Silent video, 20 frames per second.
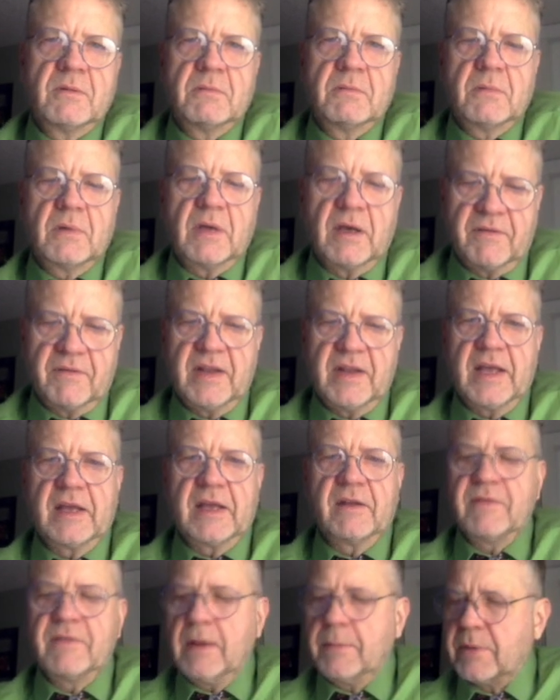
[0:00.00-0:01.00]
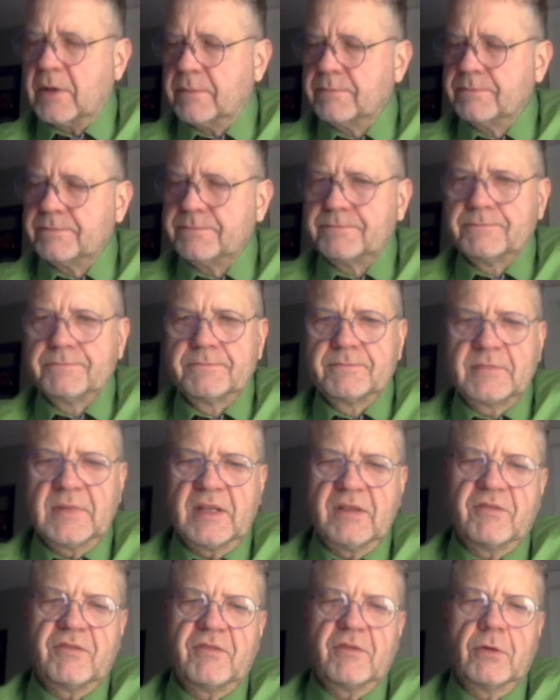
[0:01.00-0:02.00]
of a negative number. And
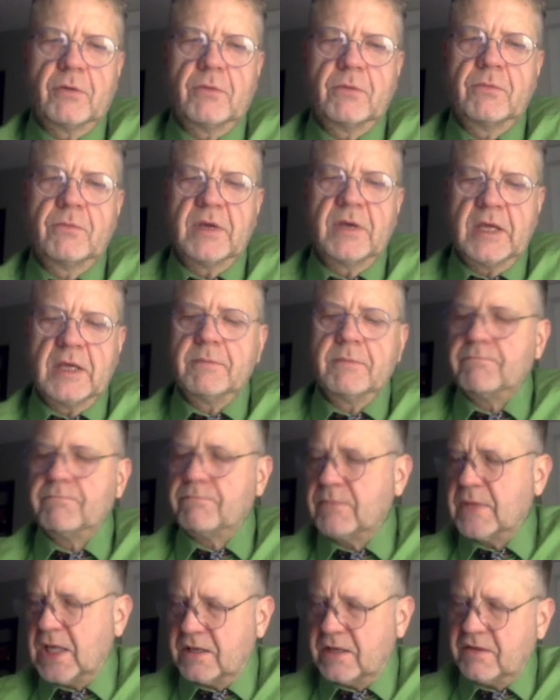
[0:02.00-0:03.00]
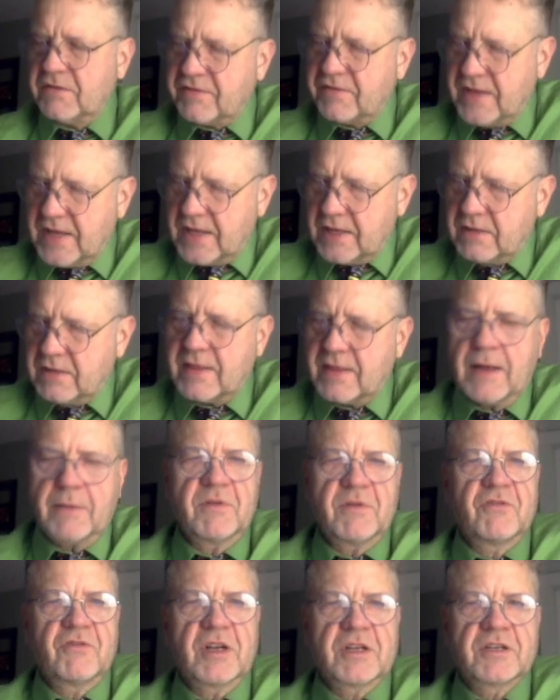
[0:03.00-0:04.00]
so we need to state that
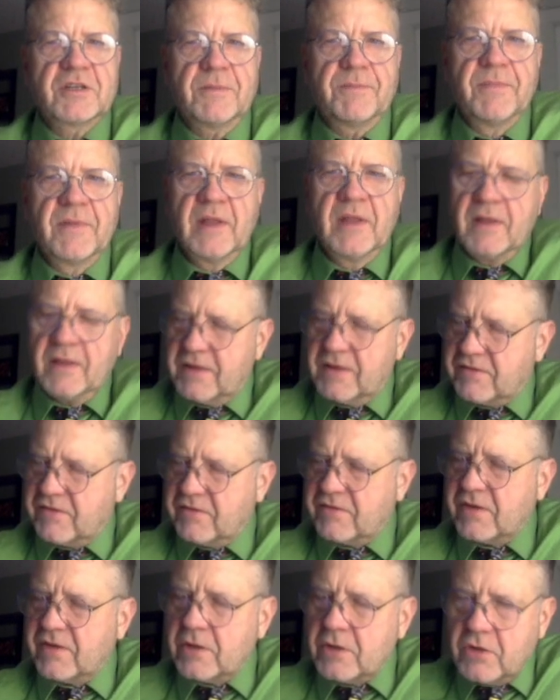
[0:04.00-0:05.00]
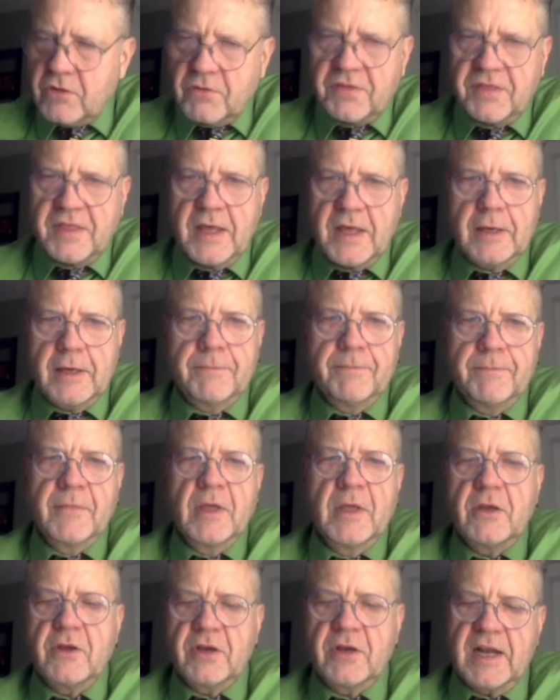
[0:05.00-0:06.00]
restriction. This is a new thing.
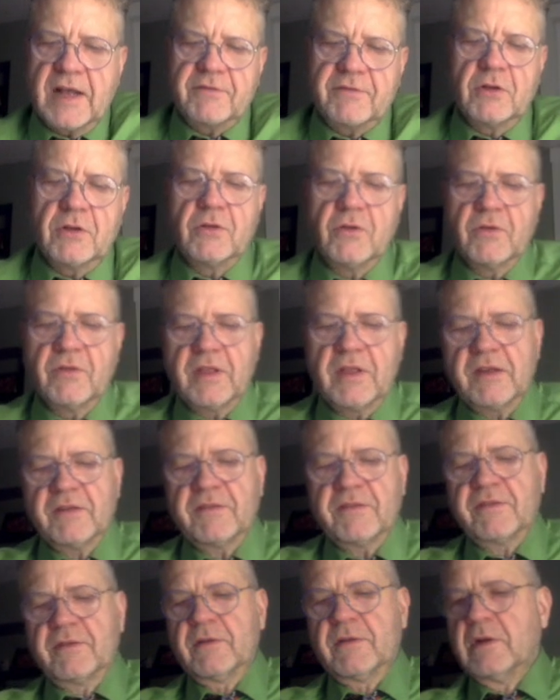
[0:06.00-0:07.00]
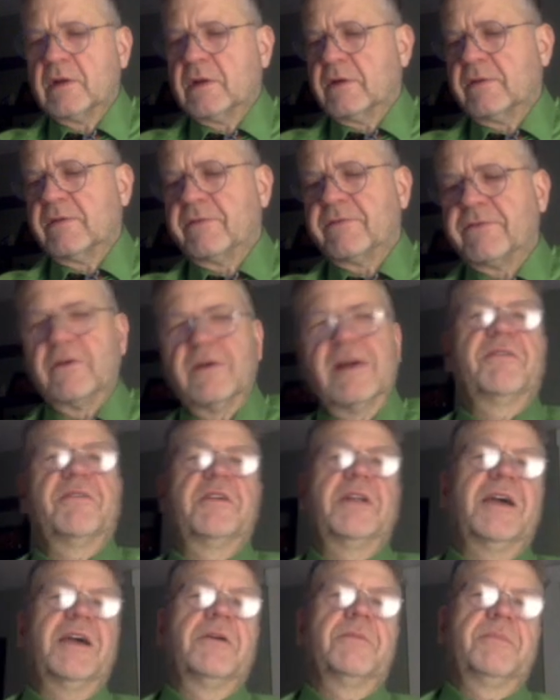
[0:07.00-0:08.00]
You're going to have to do this forever
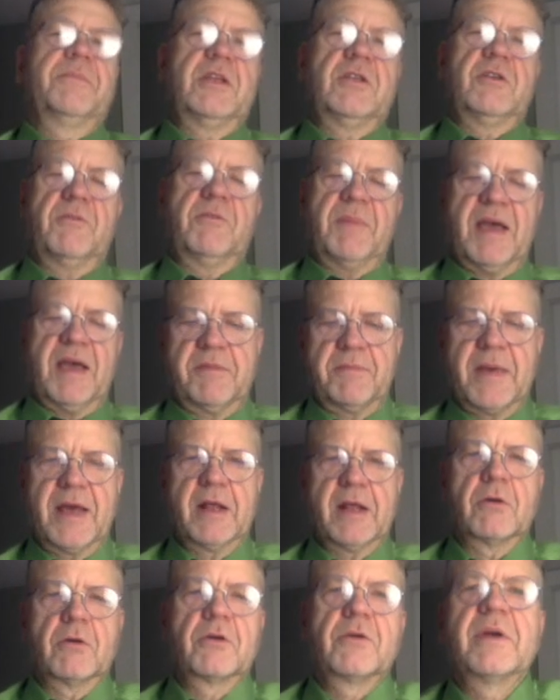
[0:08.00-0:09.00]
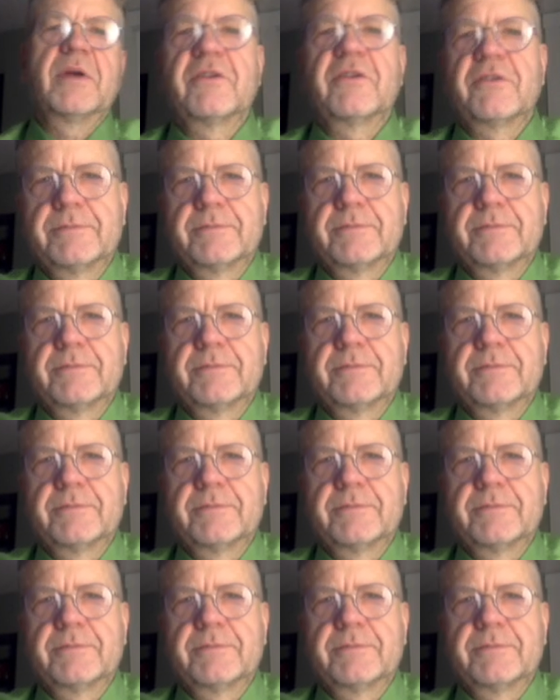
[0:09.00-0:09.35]
now in your mathematical careers.